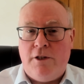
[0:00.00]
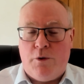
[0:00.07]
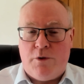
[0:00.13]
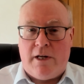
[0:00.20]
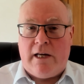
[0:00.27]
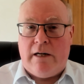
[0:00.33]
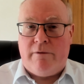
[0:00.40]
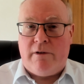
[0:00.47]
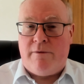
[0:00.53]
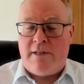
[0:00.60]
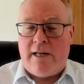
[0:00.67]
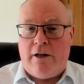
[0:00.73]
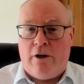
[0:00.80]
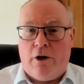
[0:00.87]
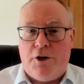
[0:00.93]
using
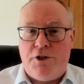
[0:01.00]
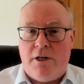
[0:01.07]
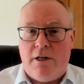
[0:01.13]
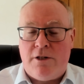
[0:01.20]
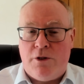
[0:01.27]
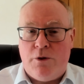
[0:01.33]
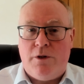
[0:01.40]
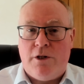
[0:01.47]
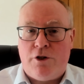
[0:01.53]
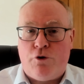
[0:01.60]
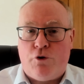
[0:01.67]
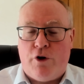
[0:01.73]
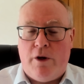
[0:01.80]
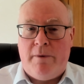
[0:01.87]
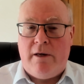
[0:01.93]
innovative technologies to
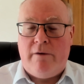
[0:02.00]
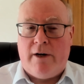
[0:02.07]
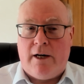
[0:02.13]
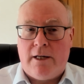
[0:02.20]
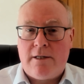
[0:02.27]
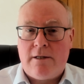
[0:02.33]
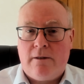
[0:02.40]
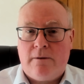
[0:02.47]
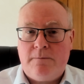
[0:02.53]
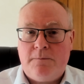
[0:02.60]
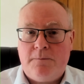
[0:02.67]
destroy P FAS.